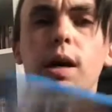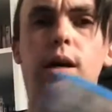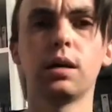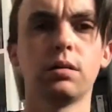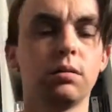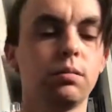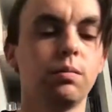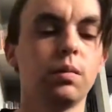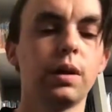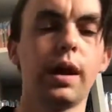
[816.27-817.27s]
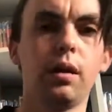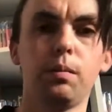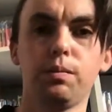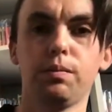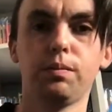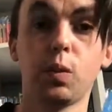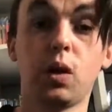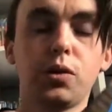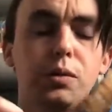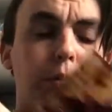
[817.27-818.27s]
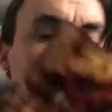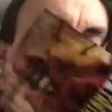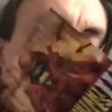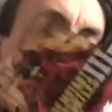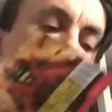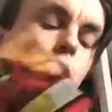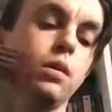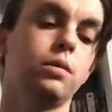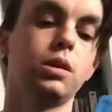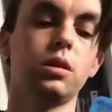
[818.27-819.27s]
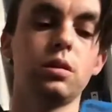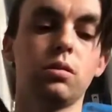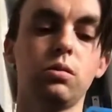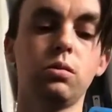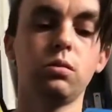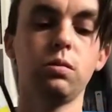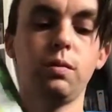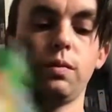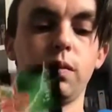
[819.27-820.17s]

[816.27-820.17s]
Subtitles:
art on them, which is cool.